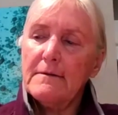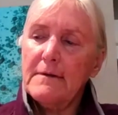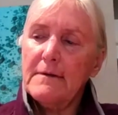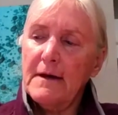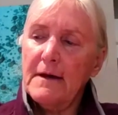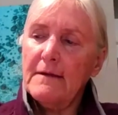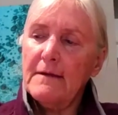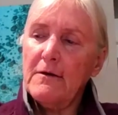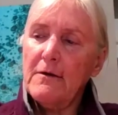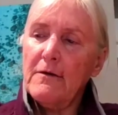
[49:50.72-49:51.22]

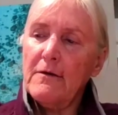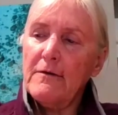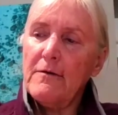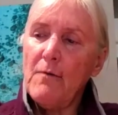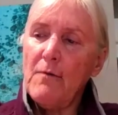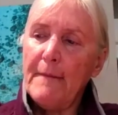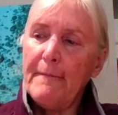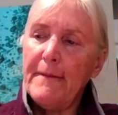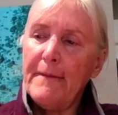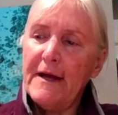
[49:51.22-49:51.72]
then there are
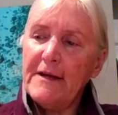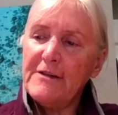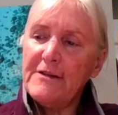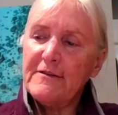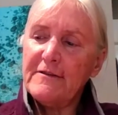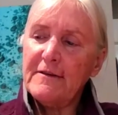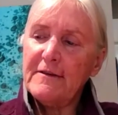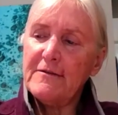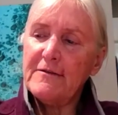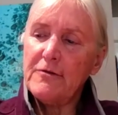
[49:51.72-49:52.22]
the rep
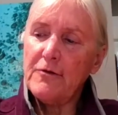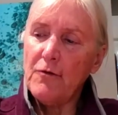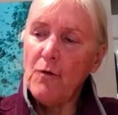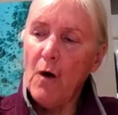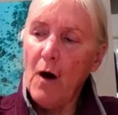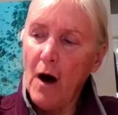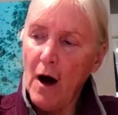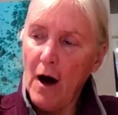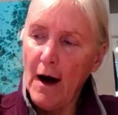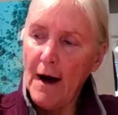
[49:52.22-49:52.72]
agencies who
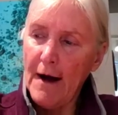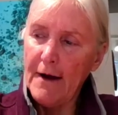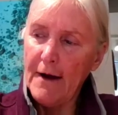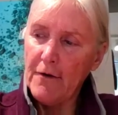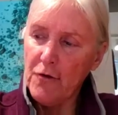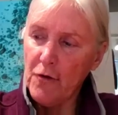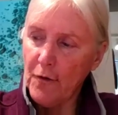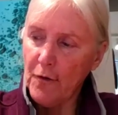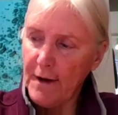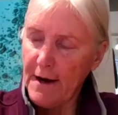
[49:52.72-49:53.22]

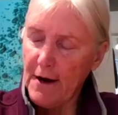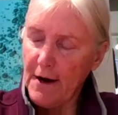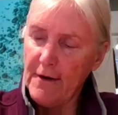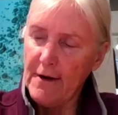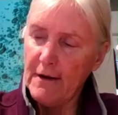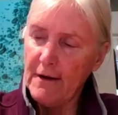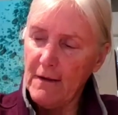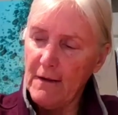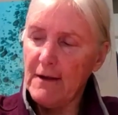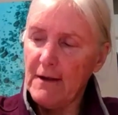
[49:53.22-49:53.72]
hire, who
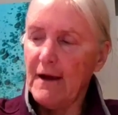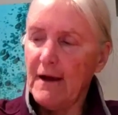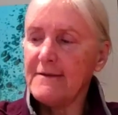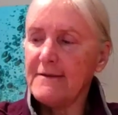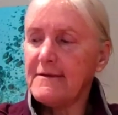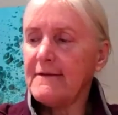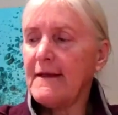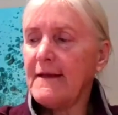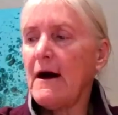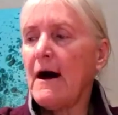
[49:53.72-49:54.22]
carry a lot of
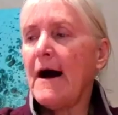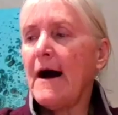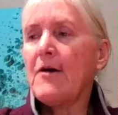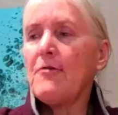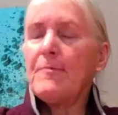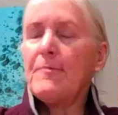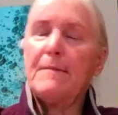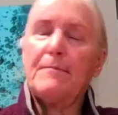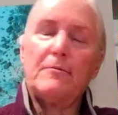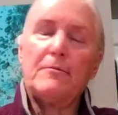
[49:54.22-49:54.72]
lines, and they
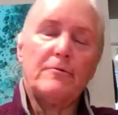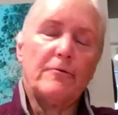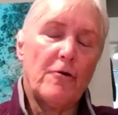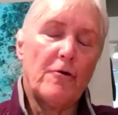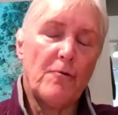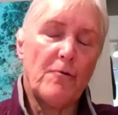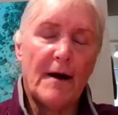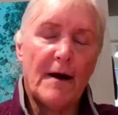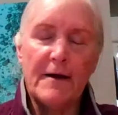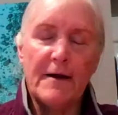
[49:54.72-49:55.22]
hire people to
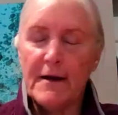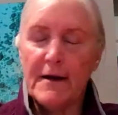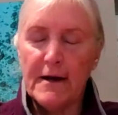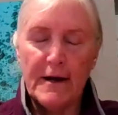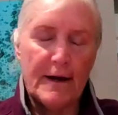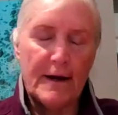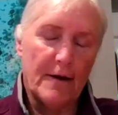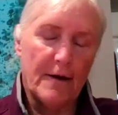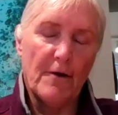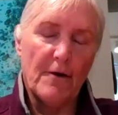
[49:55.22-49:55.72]
go around in
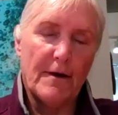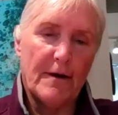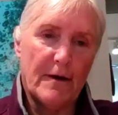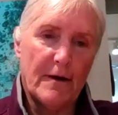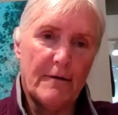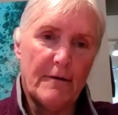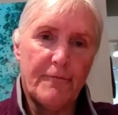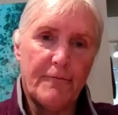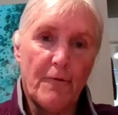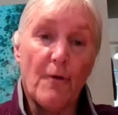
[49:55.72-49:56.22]
an
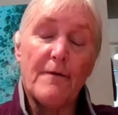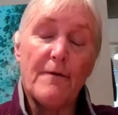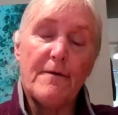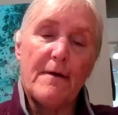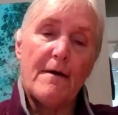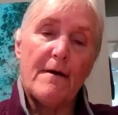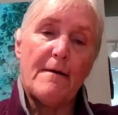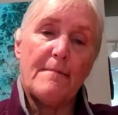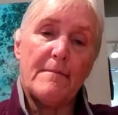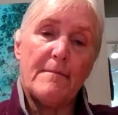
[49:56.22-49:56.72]
area for
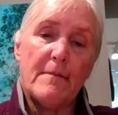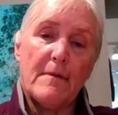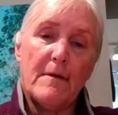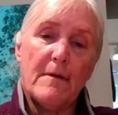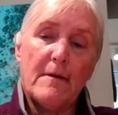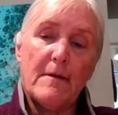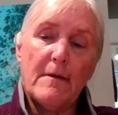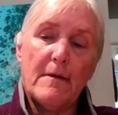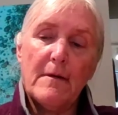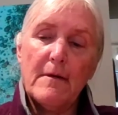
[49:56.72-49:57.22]
them.
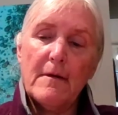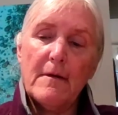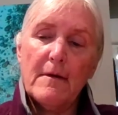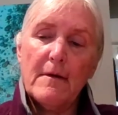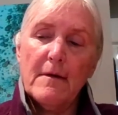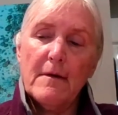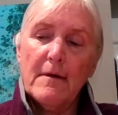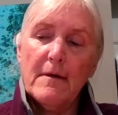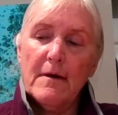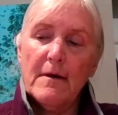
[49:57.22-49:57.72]

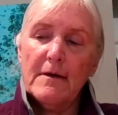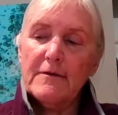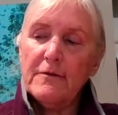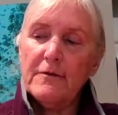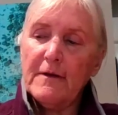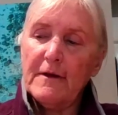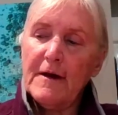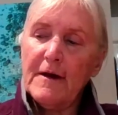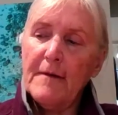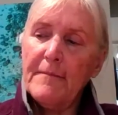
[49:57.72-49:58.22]
And
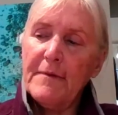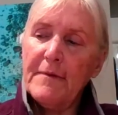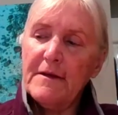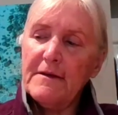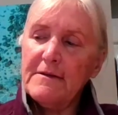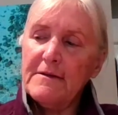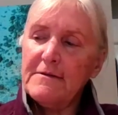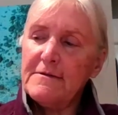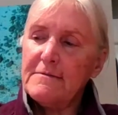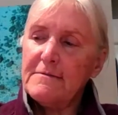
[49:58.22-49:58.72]
so the
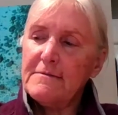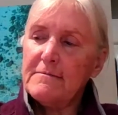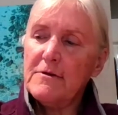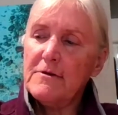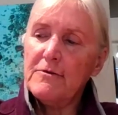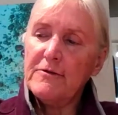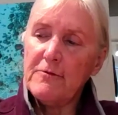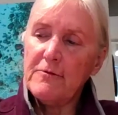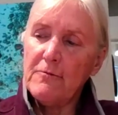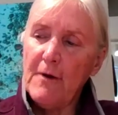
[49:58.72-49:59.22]
companies
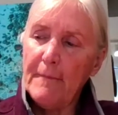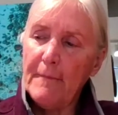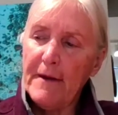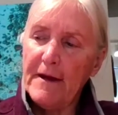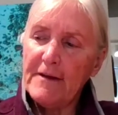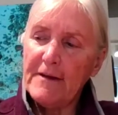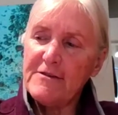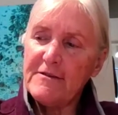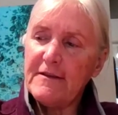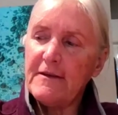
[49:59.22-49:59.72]
use the rep
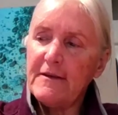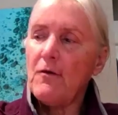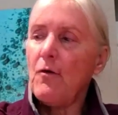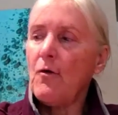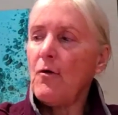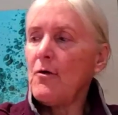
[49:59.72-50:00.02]
agency,